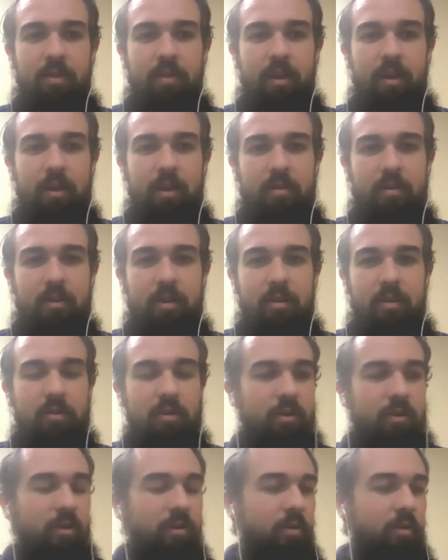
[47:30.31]
it, it
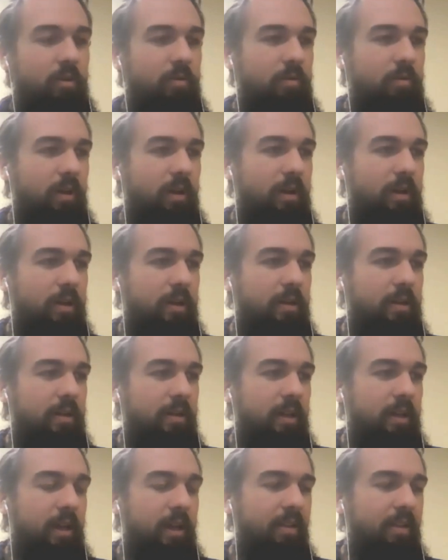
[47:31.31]
turned into like
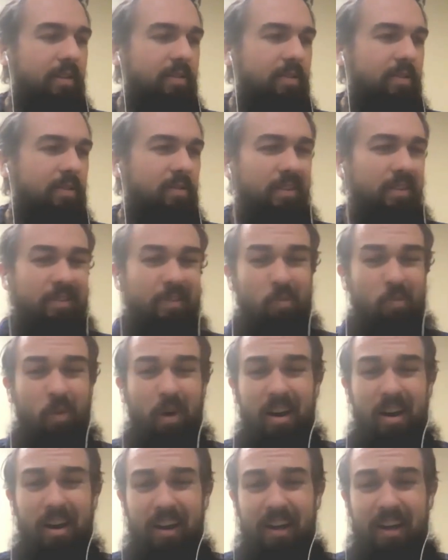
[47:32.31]
hey this is this is
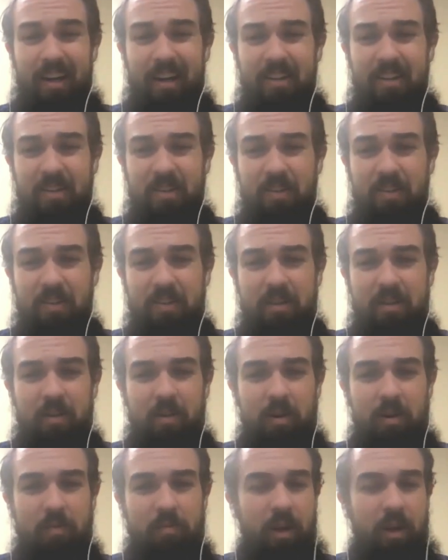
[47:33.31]
why i got into this you know